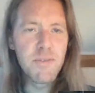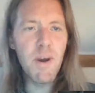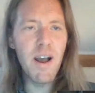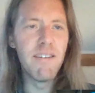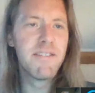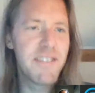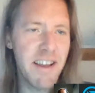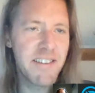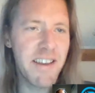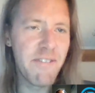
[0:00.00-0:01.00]
Well,
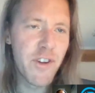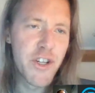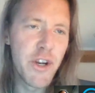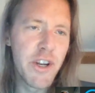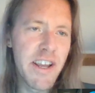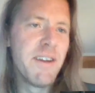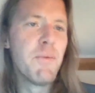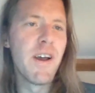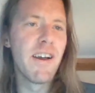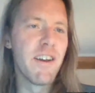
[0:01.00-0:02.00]
thanks again for tuning in.
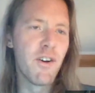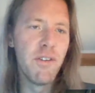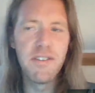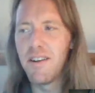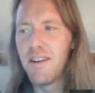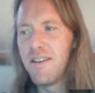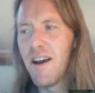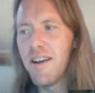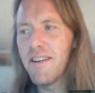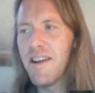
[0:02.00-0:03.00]
We are going to call this a
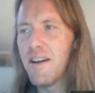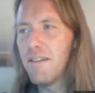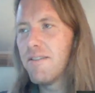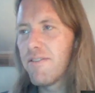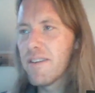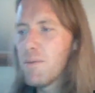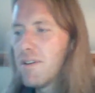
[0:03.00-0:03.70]
night now. In fact,